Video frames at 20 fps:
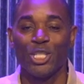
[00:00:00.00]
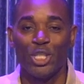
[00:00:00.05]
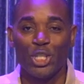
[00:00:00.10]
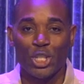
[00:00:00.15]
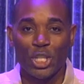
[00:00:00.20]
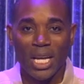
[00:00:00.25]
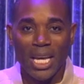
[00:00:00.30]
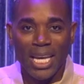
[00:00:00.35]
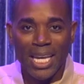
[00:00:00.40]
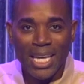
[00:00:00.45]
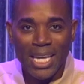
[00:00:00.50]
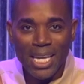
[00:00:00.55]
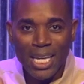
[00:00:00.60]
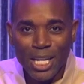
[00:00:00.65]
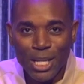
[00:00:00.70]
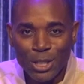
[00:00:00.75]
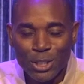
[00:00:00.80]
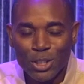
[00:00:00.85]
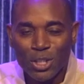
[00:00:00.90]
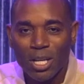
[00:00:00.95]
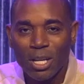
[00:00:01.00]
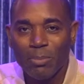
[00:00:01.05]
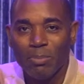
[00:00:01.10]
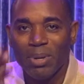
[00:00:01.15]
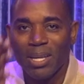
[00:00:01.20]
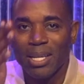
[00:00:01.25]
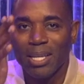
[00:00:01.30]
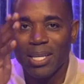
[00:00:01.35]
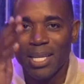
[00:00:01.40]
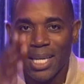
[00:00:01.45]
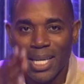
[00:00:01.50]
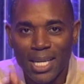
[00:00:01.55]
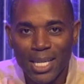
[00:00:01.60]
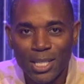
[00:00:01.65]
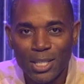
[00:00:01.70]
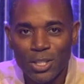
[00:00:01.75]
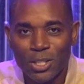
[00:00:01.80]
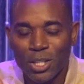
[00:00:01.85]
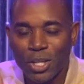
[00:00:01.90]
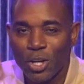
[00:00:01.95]
Change
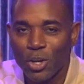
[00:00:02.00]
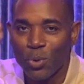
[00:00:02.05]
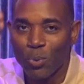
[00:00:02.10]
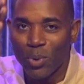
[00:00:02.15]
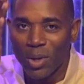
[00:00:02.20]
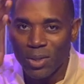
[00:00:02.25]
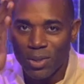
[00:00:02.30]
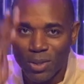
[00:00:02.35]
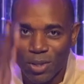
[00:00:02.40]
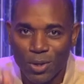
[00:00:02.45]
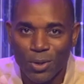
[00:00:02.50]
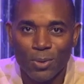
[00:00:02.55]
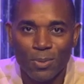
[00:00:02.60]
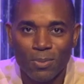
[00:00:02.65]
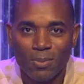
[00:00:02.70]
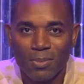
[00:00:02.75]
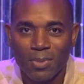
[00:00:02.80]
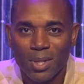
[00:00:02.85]
begins with you.